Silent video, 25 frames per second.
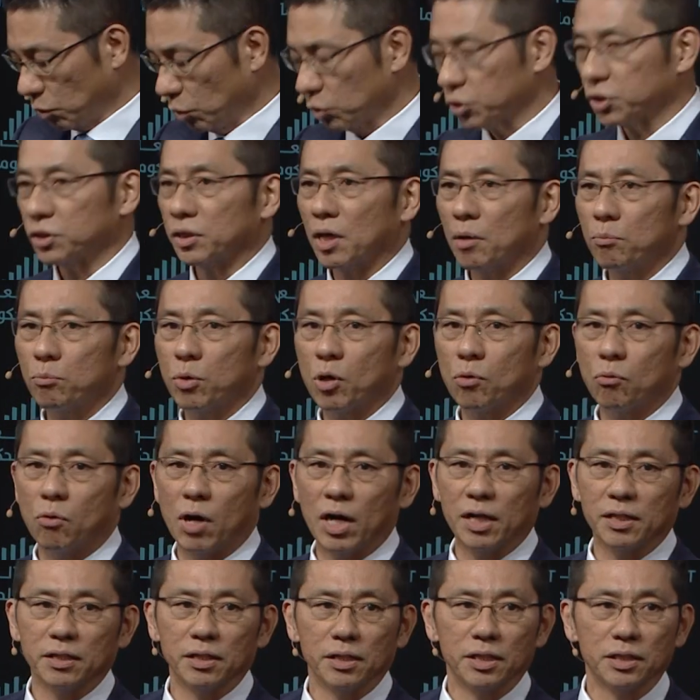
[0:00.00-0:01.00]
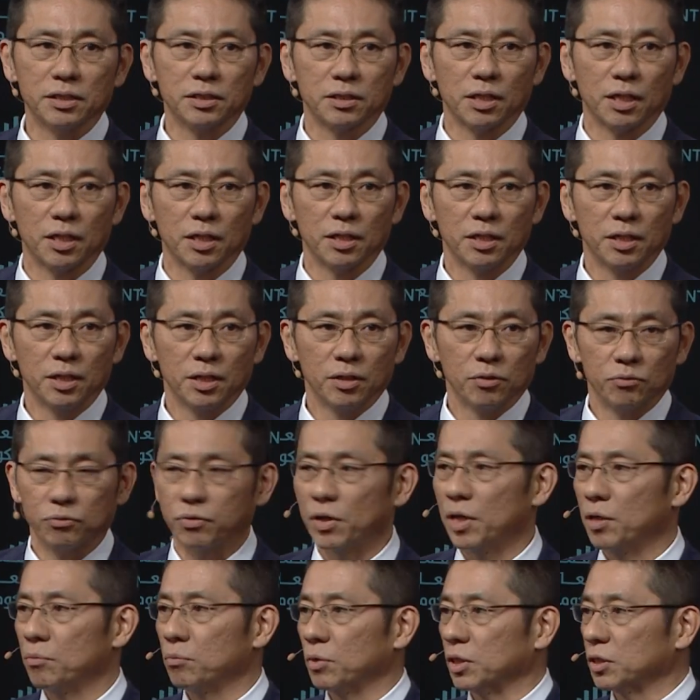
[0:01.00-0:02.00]
course, number one is the
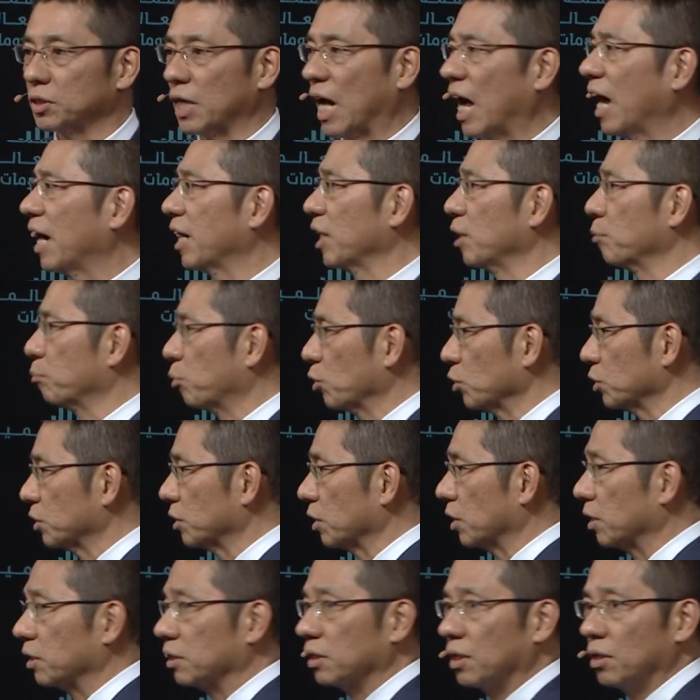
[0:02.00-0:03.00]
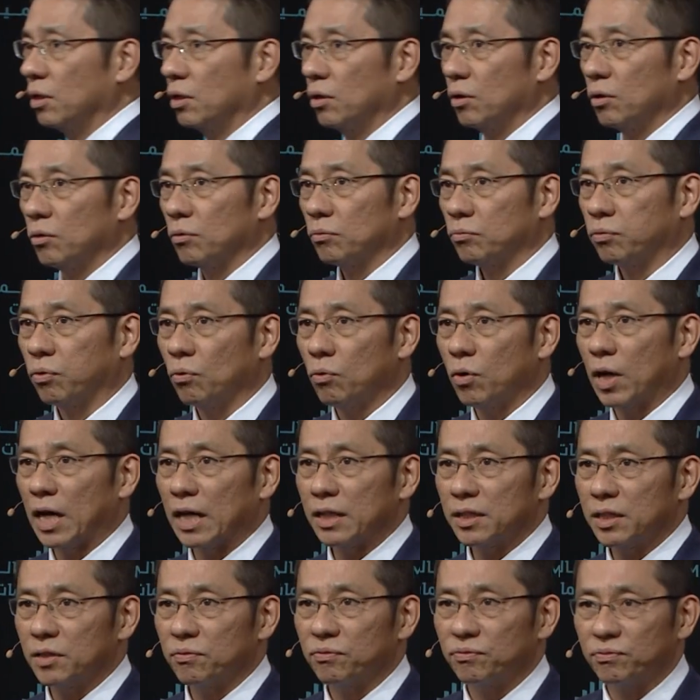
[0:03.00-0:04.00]
famous Harry Potter.
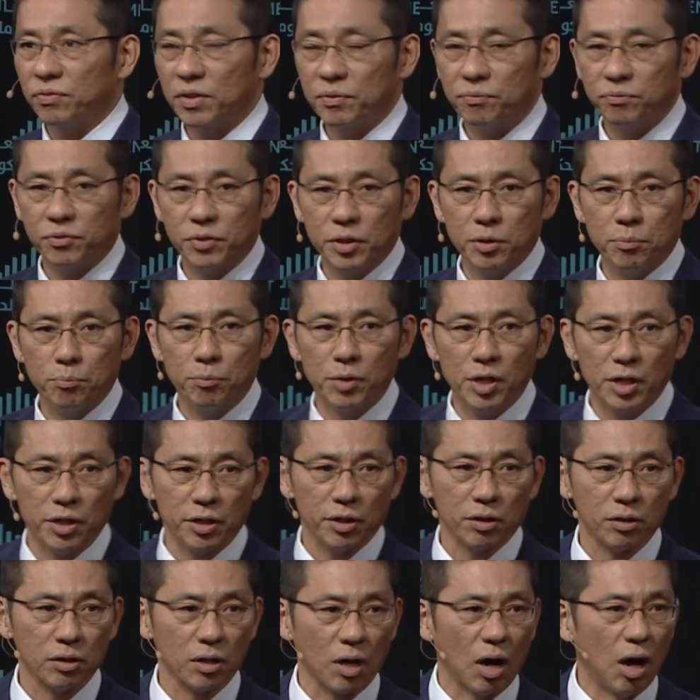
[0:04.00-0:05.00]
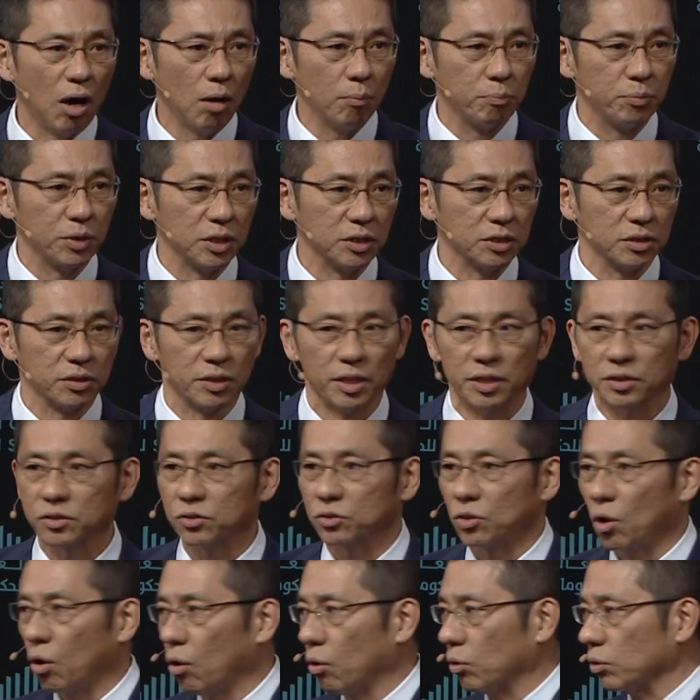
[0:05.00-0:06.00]
450 million copies they
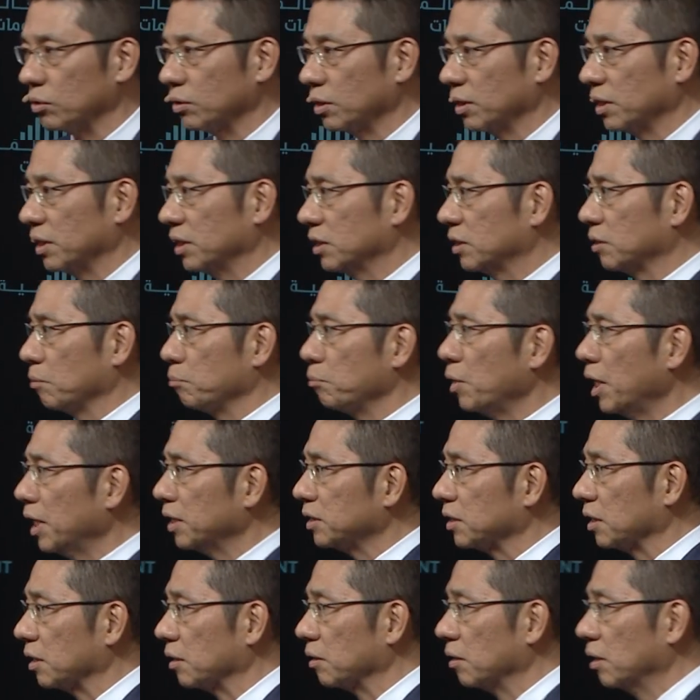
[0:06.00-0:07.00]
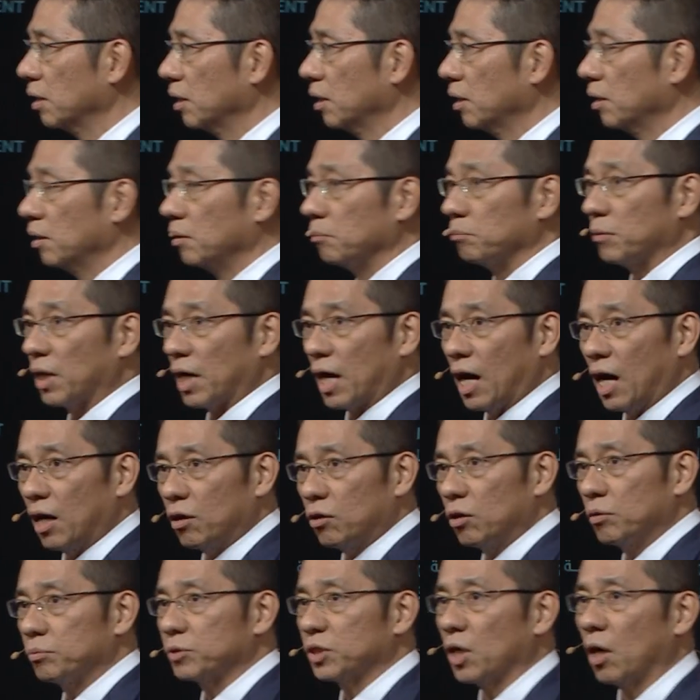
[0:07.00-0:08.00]
sold. It's amazing. But
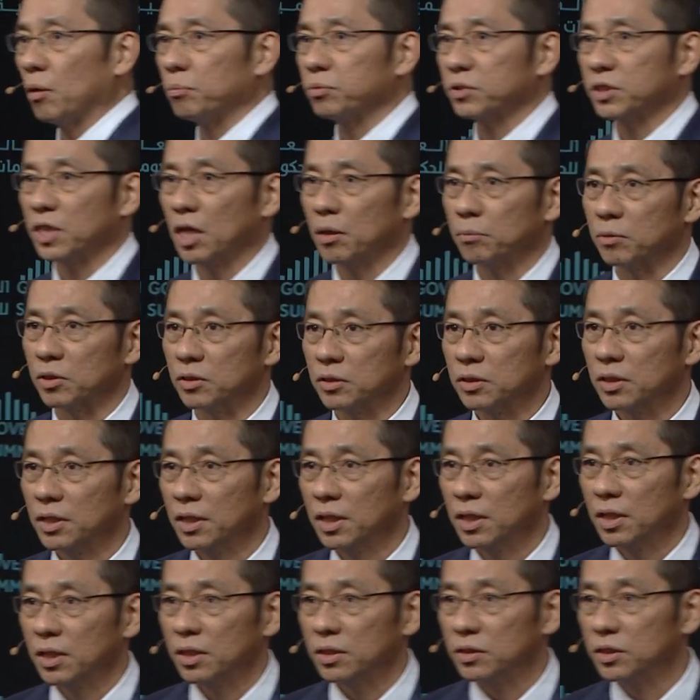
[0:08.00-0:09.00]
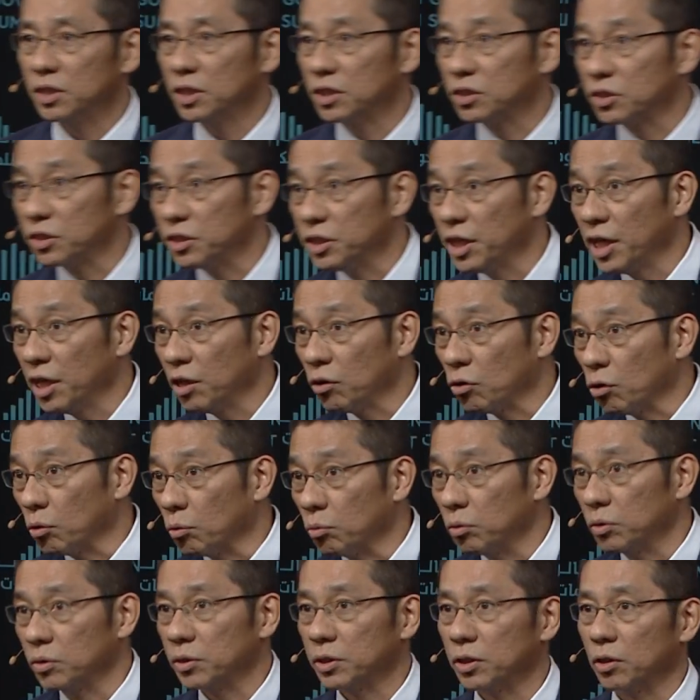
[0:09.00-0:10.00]
out of top 7, these
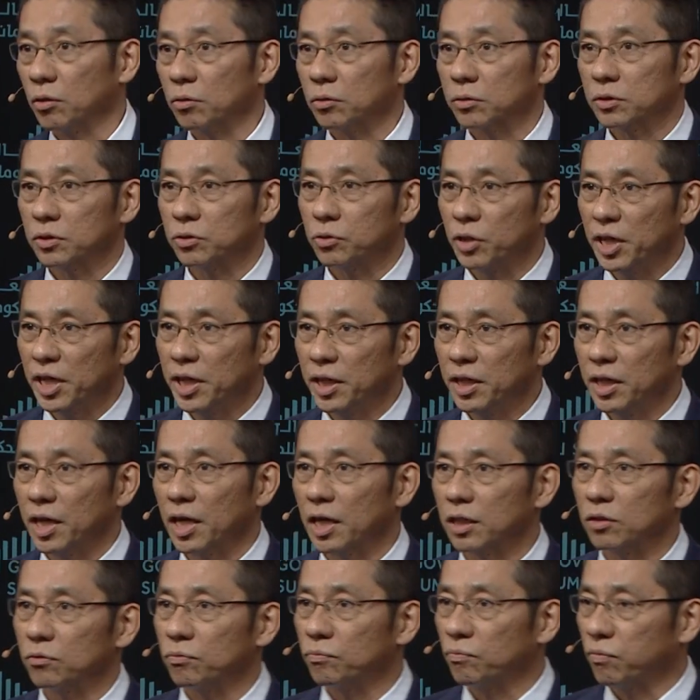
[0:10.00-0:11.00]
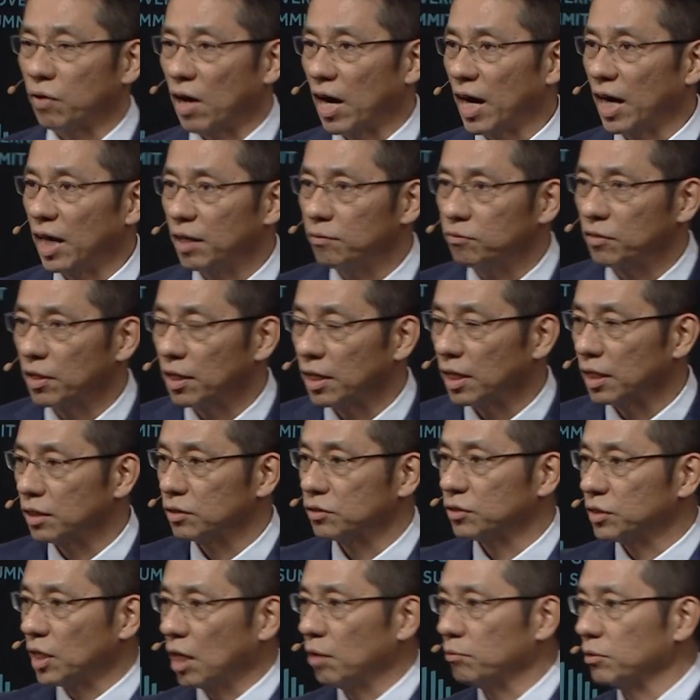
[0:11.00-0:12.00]
yellow, 3 and 5 and
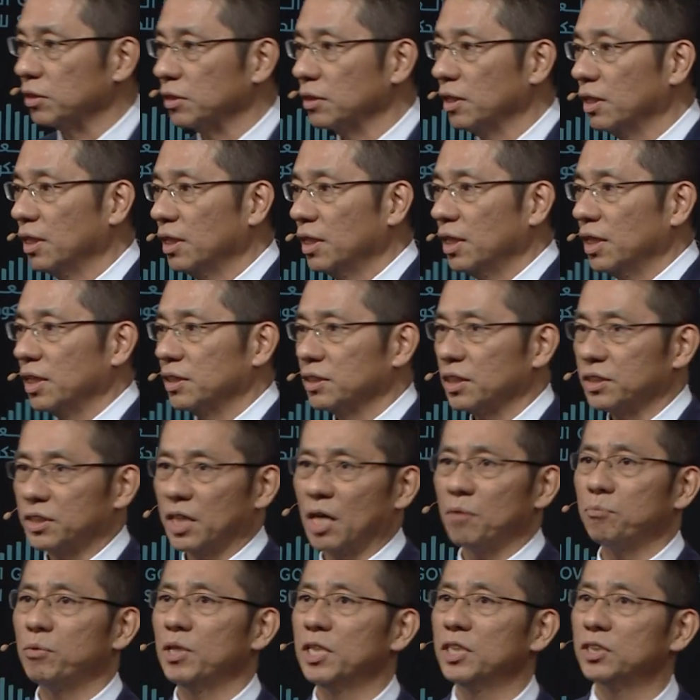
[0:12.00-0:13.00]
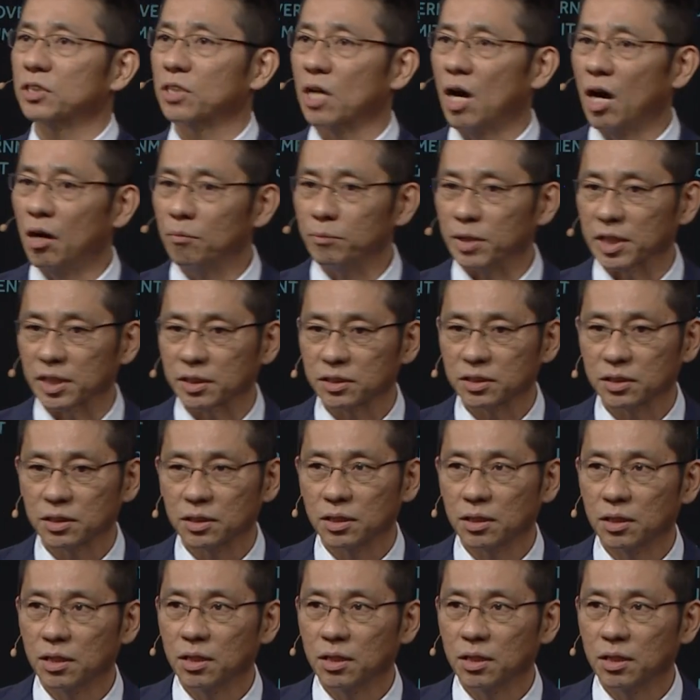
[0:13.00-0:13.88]
7 is a Japanese comics.